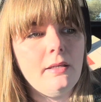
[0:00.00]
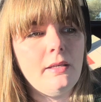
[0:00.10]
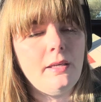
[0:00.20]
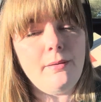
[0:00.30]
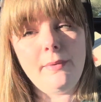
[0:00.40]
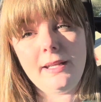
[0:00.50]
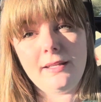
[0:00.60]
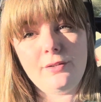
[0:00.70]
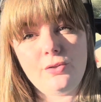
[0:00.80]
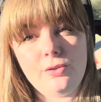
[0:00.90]

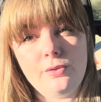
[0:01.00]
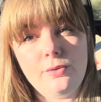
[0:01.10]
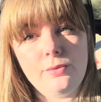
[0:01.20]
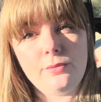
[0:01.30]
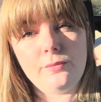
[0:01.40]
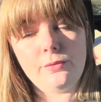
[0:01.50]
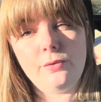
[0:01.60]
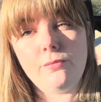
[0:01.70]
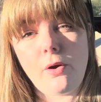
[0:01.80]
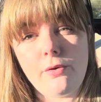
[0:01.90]
committed to
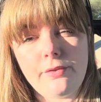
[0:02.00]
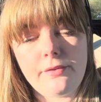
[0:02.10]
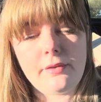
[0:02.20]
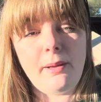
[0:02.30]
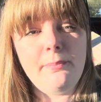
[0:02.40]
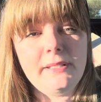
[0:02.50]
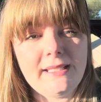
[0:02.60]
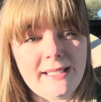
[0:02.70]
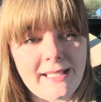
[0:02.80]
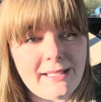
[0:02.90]
growth. I'm
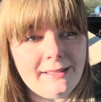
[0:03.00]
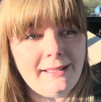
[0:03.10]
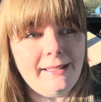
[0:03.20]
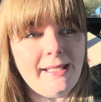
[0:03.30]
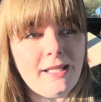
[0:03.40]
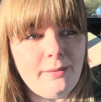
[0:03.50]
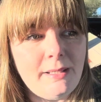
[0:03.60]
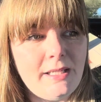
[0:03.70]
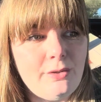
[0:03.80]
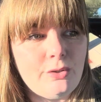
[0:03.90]
particularly
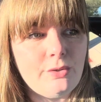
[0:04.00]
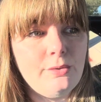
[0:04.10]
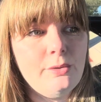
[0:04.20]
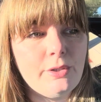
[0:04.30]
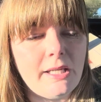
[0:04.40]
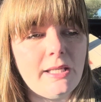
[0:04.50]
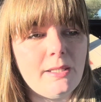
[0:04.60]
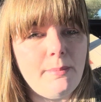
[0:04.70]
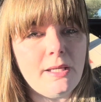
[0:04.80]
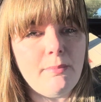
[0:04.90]
committed to looking at
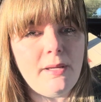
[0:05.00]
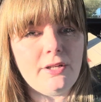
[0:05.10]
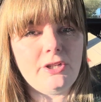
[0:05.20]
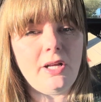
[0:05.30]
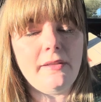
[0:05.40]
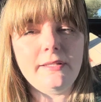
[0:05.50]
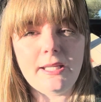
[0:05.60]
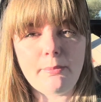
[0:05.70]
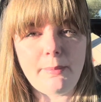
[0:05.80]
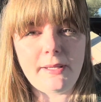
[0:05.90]
the bigger picture, the
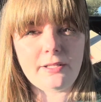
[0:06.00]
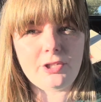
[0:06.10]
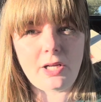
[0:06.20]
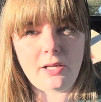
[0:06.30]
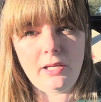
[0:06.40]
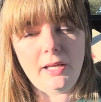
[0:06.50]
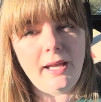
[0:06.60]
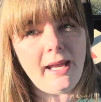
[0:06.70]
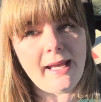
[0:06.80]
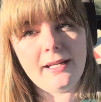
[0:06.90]
deeper picture,
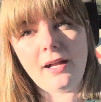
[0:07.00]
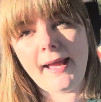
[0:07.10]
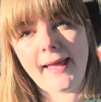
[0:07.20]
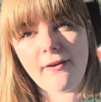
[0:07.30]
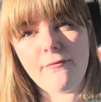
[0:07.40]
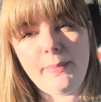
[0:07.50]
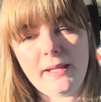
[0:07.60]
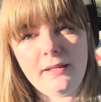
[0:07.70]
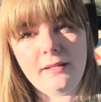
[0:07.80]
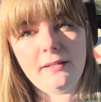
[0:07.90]
and I have
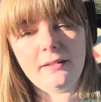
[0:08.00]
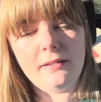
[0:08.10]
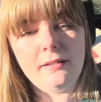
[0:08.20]
been